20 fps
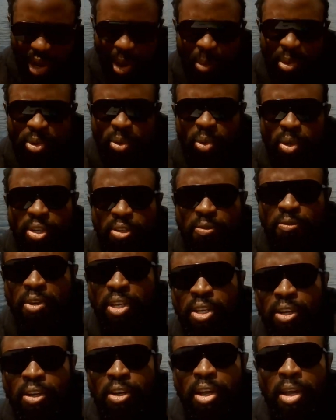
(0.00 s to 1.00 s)
I'm gonna do this
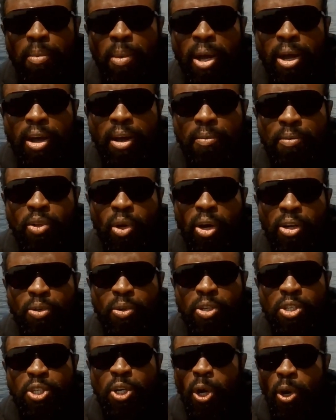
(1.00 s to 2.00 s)
video name. Um, talk
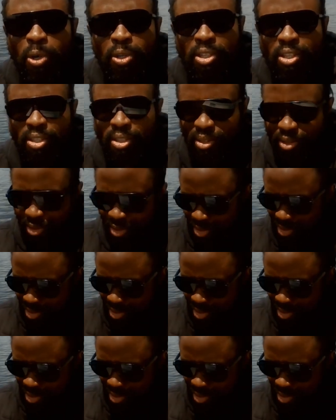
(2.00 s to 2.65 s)
to the church.